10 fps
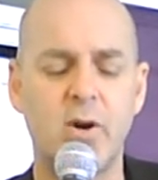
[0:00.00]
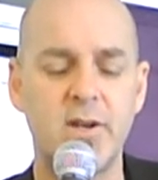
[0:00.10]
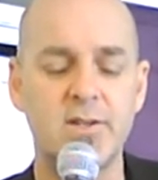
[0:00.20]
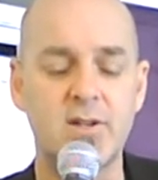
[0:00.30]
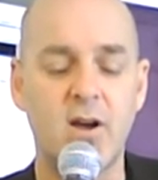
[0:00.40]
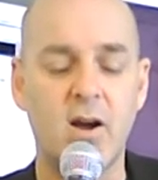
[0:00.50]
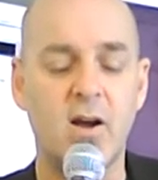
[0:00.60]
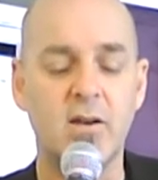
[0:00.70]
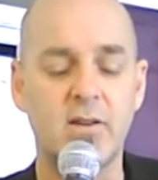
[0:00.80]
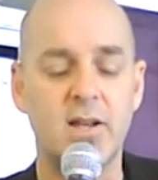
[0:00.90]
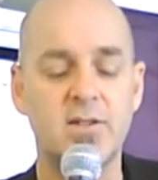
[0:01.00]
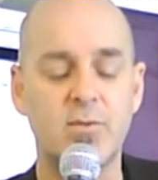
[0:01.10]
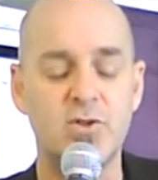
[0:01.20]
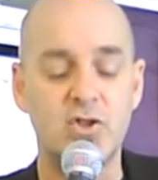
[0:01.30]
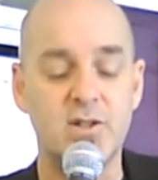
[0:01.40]
Praise God.
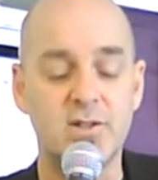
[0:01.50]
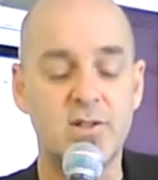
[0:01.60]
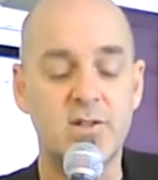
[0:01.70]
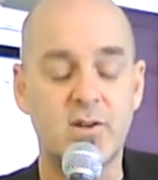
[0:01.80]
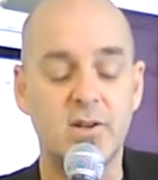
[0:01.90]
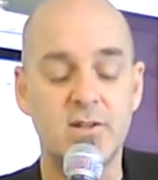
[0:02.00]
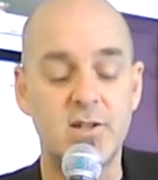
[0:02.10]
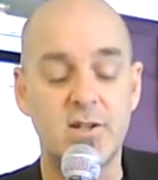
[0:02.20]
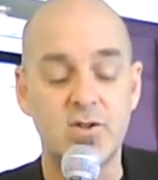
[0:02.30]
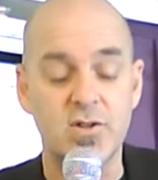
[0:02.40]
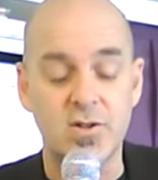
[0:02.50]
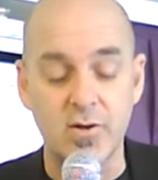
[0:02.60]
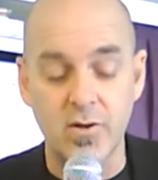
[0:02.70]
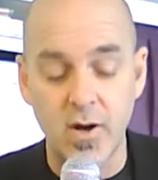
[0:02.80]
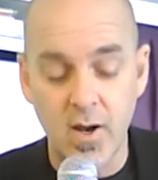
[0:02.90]
that's what Jesus is going to teach
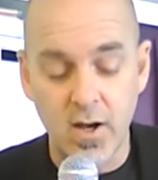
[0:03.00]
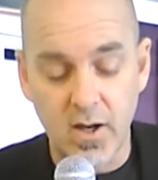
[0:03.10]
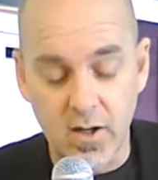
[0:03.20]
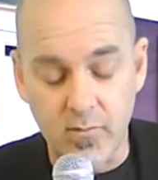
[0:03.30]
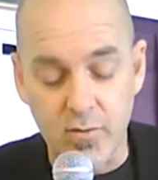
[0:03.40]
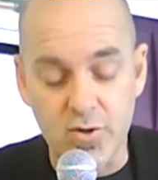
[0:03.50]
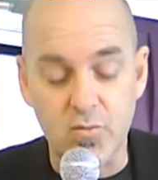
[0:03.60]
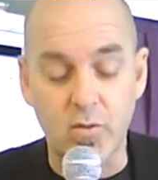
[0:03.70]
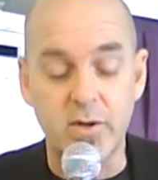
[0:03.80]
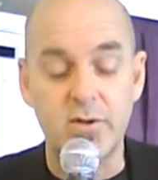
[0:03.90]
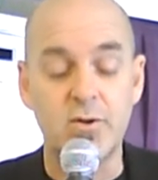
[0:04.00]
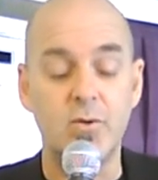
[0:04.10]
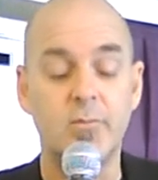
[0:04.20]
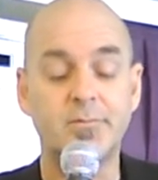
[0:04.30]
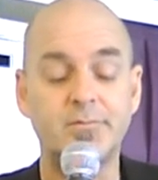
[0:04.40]
us here in verse
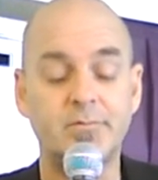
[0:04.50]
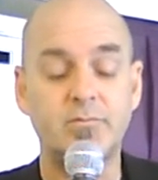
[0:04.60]
22